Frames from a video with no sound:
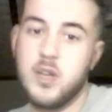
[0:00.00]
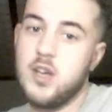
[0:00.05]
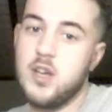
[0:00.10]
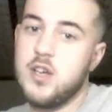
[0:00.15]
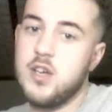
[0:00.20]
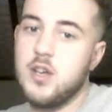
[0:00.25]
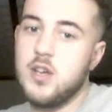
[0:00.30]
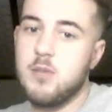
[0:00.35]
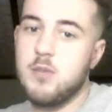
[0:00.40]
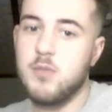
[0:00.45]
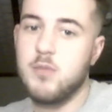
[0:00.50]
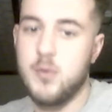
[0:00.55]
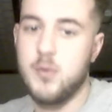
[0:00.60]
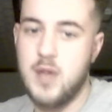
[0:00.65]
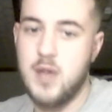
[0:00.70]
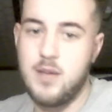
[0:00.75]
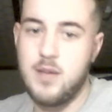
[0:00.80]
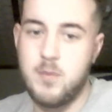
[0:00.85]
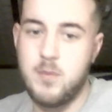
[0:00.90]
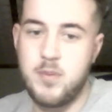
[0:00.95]
but
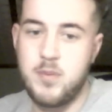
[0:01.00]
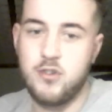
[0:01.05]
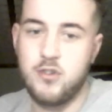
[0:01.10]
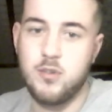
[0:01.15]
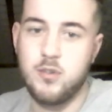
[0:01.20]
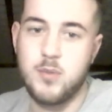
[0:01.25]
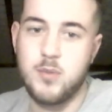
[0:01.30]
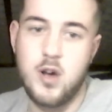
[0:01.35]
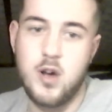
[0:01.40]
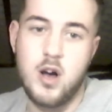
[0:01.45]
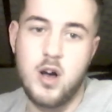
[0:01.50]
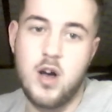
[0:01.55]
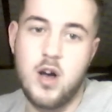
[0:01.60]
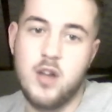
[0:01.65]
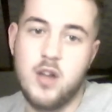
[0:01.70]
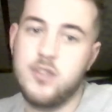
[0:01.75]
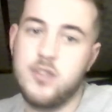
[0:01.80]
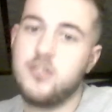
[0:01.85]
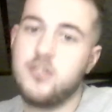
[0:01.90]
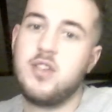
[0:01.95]
we have a bishop
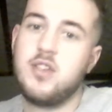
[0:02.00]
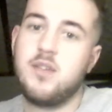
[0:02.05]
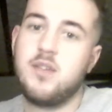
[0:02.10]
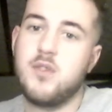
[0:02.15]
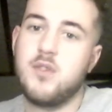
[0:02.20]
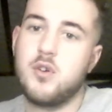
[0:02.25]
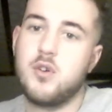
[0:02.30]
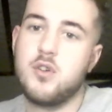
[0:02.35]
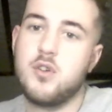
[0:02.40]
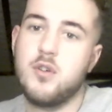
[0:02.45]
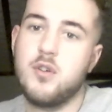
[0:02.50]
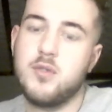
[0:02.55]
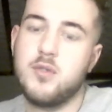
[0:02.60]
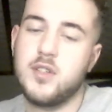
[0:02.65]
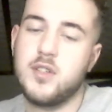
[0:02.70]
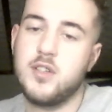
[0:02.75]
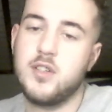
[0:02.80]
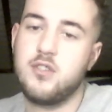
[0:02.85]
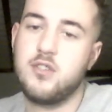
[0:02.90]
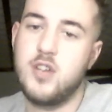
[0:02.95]
on c4
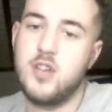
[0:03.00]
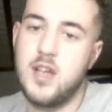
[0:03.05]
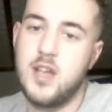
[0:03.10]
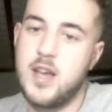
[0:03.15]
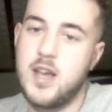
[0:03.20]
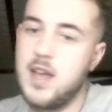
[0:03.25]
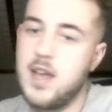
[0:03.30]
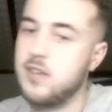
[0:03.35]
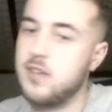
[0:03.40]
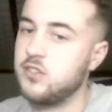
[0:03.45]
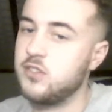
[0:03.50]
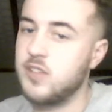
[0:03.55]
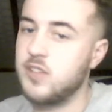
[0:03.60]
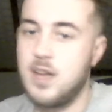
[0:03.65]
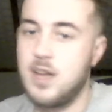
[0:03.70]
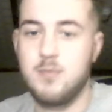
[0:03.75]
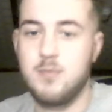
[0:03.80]
covering the g8 escape